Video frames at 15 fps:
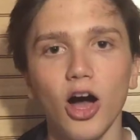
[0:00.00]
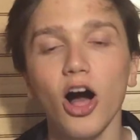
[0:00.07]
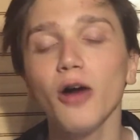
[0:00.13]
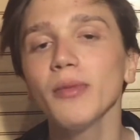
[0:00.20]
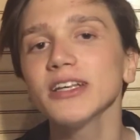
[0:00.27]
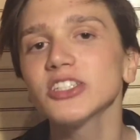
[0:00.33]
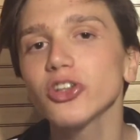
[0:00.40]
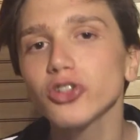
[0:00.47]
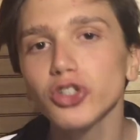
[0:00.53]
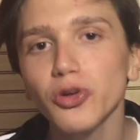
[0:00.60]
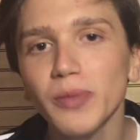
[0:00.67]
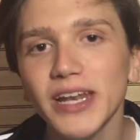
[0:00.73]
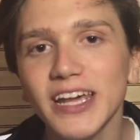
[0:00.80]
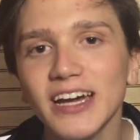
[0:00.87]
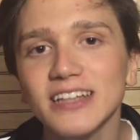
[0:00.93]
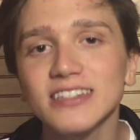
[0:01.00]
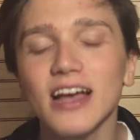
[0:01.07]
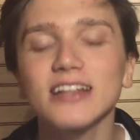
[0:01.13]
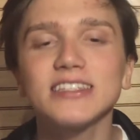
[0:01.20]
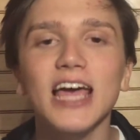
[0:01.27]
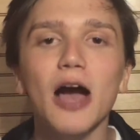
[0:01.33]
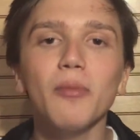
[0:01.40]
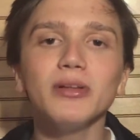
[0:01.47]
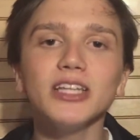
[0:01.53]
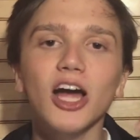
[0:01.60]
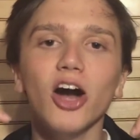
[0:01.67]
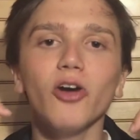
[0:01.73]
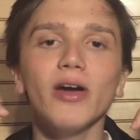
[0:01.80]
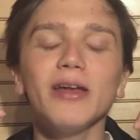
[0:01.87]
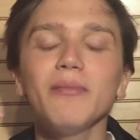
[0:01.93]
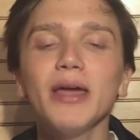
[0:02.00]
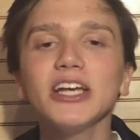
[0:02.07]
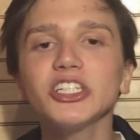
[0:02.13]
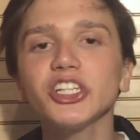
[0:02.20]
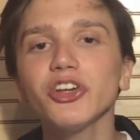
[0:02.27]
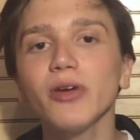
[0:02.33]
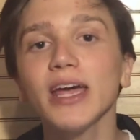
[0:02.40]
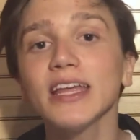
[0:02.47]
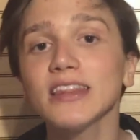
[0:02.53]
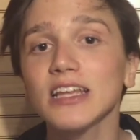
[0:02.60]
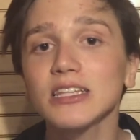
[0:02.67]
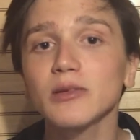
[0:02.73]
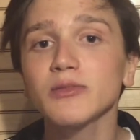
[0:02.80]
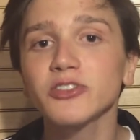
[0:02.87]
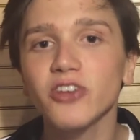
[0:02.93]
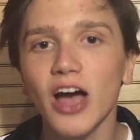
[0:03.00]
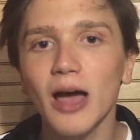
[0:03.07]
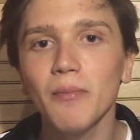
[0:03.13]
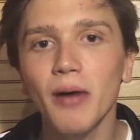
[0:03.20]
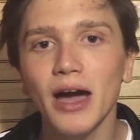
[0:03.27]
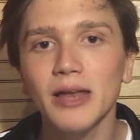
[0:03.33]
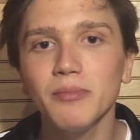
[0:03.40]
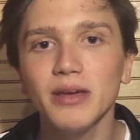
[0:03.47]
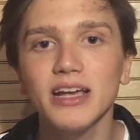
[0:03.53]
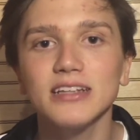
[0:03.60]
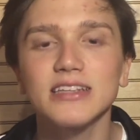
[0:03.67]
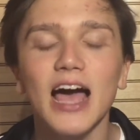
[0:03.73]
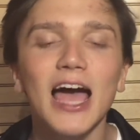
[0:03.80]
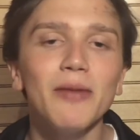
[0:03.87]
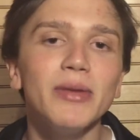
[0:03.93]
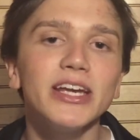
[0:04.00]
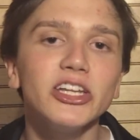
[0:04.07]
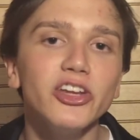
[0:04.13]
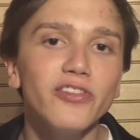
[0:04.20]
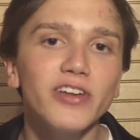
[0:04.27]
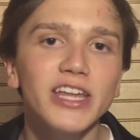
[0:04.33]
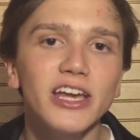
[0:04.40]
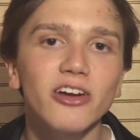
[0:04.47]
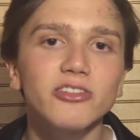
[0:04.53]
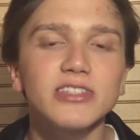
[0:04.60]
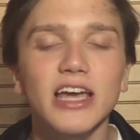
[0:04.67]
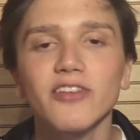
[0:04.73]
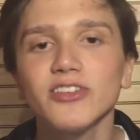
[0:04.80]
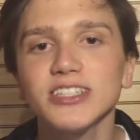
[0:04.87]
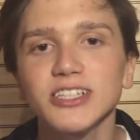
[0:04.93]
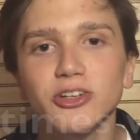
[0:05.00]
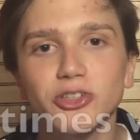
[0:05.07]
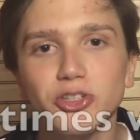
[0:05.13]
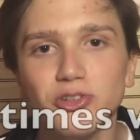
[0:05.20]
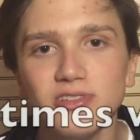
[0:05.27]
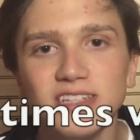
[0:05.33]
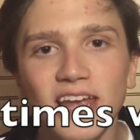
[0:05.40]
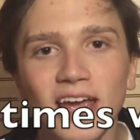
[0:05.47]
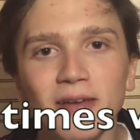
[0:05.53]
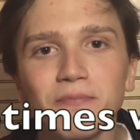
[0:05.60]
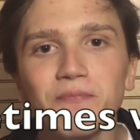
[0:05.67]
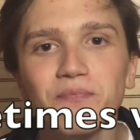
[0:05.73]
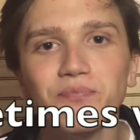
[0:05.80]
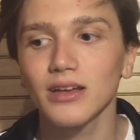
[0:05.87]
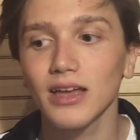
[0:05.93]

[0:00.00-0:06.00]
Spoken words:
All my social medias are down below, and make sure you hit that subscribe button because I make new videos every single Tuesday.